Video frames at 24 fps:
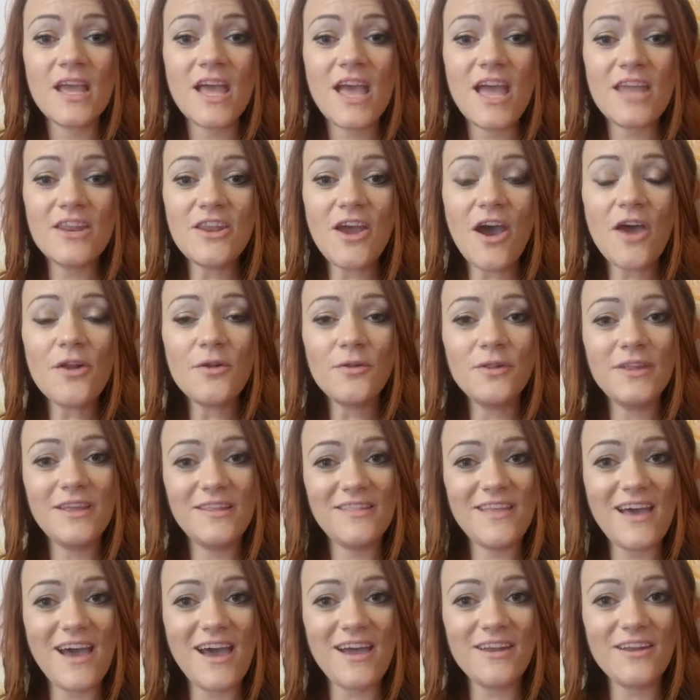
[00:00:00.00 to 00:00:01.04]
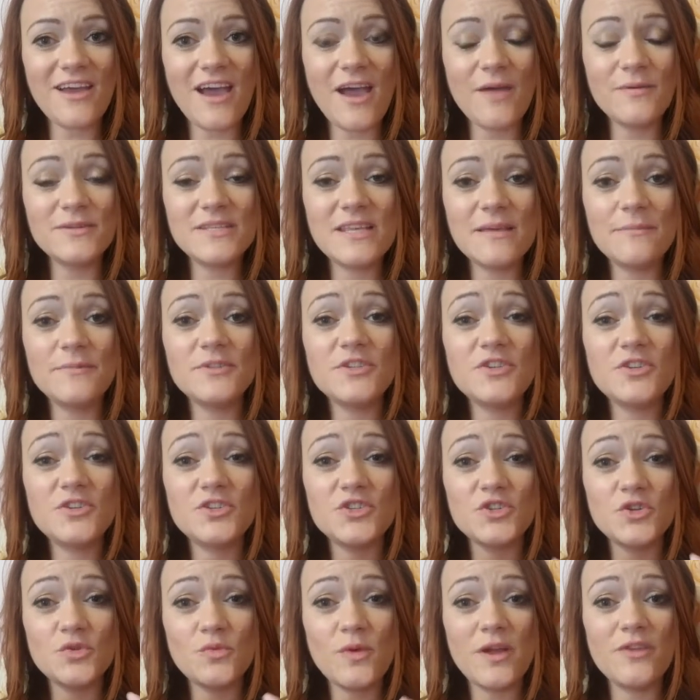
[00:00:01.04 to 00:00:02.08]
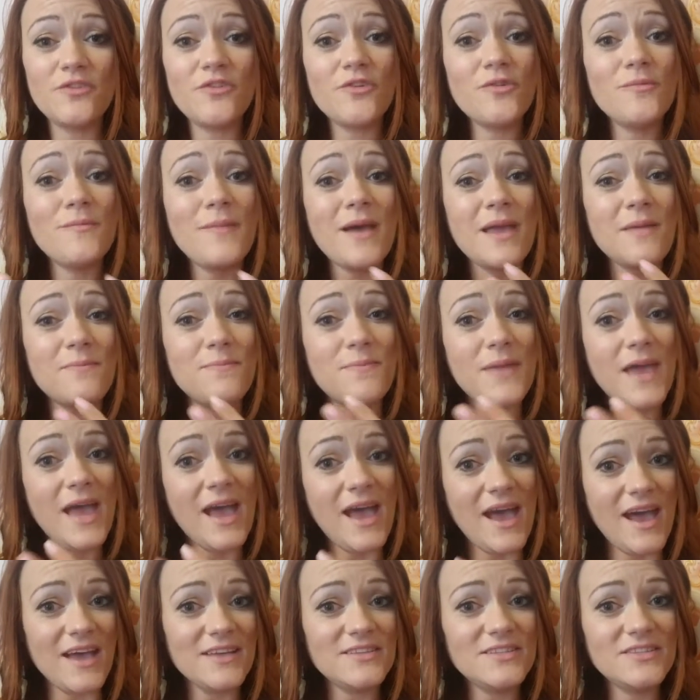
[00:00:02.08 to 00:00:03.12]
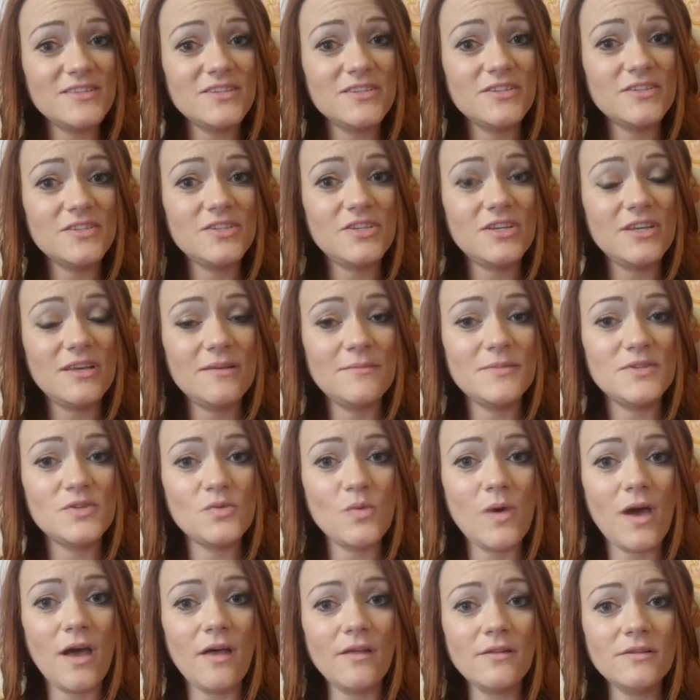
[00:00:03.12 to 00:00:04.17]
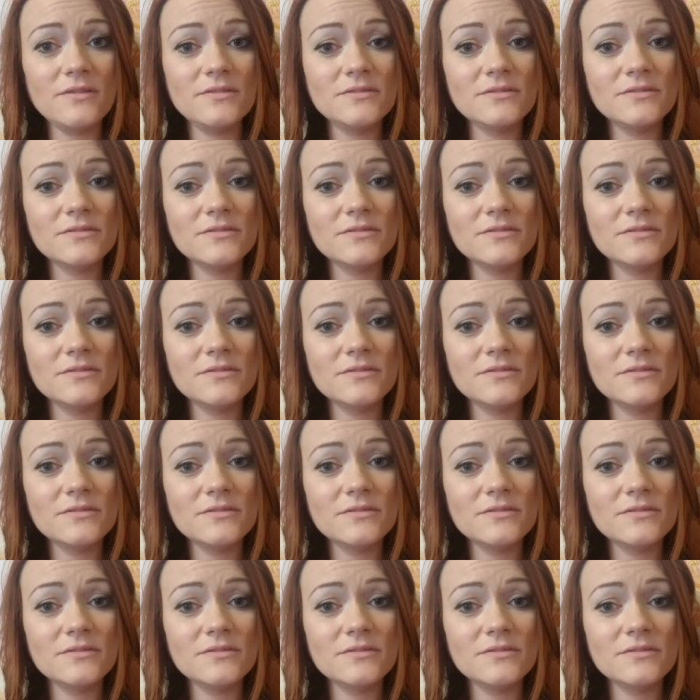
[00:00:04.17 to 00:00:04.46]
And not only in that, I was able to surrender my past to Him as well.